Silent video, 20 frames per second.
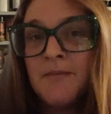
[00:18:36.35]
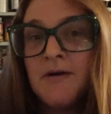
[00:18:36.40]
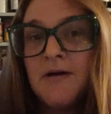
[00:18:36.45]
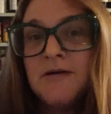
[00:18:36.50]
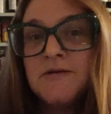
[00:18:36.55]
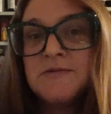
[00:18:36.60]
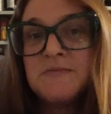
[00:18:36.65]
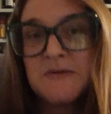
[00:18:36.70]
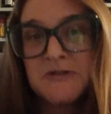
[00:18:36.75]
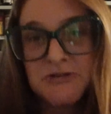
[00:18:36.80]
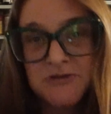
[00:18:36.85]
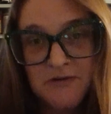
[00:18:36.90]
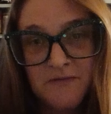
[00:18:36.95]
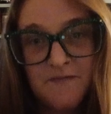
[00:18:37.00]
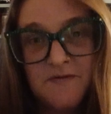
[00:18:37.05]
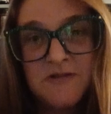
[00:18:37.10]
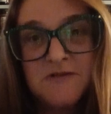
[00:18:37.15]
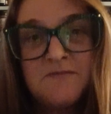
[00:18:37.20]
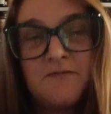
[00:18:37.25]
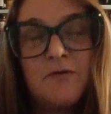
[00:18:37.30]
Especially if
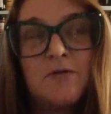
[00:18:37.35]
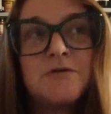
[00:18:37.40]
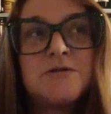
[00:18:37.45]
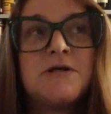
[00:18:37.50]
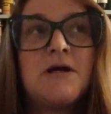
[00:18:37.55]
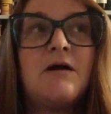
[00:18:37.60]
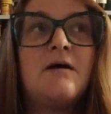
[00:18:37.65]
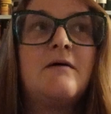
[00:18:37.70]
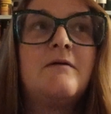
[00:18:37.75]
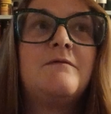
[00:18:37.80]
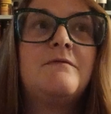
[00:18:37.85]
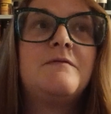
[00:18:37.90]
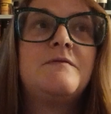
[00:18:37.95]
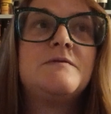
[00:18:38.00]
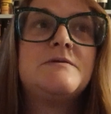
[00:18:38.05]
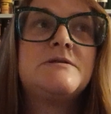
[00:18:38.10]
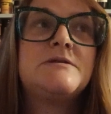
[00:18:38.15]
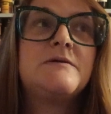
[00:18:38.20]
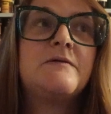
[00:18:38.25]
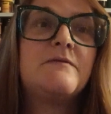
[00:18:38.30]
these folks have
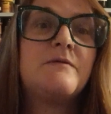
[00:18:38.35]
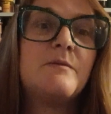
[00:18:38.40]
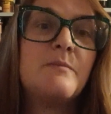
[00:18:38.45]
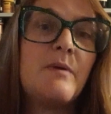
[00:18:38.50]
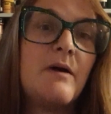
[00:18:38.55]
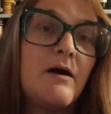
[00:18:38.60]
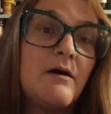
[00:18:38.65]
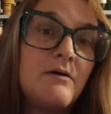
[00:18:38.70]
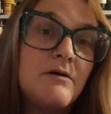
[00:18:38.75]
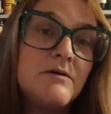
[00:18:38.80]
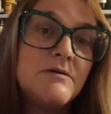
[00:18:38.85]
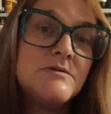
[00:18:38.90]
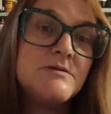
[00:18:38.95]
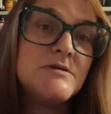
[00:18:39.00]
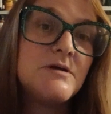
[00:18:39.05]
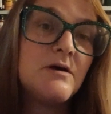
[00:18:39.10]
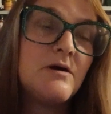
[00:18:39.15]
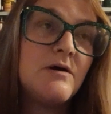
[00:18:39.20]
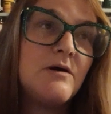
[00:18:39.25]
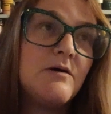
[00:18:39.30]
different patterns
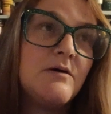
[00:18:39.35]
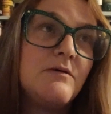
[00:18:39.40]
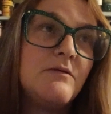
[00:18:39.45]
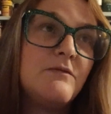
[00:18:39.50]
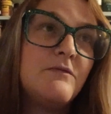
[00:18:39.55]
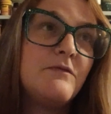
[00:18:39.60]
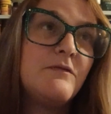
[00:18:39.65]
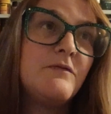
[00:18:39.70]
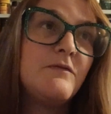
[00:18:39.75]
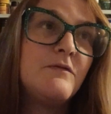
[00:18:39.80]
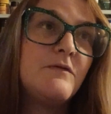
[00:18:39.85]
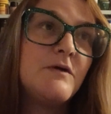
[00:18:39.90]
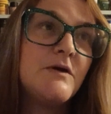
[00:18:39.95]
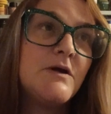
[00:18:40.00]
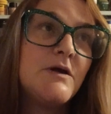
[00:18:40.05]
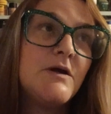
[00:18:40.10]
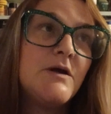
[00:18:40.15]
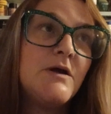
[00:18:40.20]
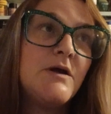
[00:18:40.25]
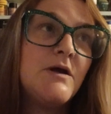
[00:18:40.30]
of
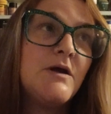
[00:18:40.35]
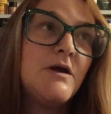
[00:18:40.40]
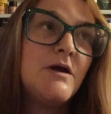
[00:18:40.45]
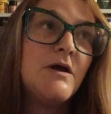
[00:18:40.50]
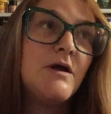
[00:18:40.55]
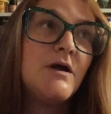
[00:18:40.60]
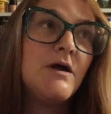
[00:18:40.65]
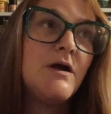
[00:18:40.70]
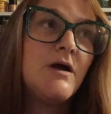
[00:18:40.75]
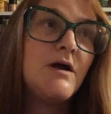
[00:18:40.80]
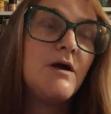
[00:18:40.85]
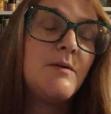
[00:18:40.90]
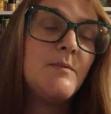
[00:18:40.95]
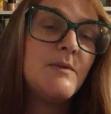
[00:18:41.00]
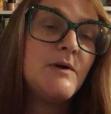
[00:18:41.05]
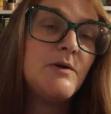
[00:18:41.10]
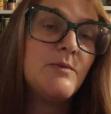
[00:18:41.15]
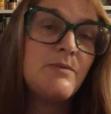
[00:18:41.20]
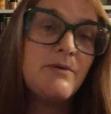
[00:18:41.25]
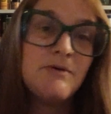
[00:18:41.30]

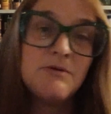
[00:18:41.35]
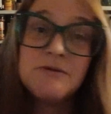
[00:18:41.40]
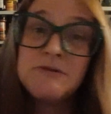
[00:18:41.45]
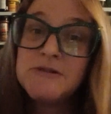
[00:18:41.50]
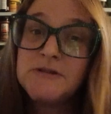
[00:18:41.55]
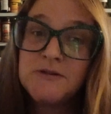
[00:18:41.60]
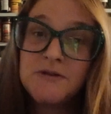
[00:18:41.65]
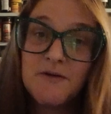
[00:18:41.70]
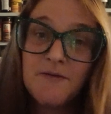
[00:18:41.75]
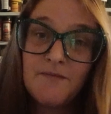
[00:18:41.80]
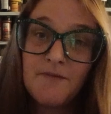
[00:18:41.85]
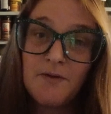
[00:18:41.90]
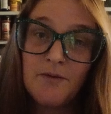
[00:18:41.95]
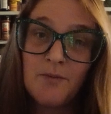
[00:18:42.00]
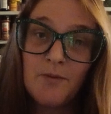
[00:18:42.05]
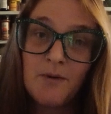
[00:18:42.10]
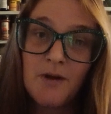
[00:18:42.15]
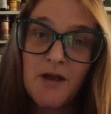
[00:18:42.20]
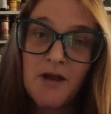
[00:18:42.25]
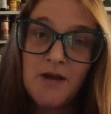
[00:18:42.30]
abuse in different
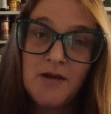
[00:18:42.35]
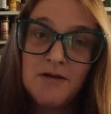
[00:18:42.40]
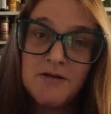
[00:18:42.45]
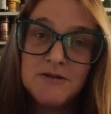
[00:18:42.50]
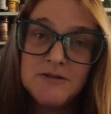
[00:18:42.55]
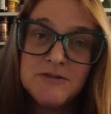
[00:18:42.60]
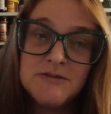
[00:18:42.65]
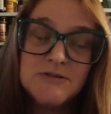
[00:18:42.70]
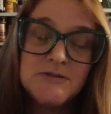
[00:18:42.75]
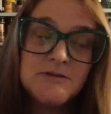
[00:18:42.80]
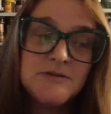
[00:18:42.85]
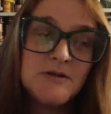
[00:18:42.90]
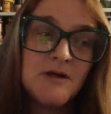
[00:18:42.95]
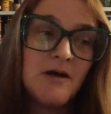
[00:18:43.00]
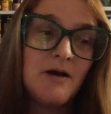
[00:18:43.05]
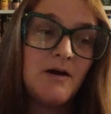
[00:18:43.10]
ways.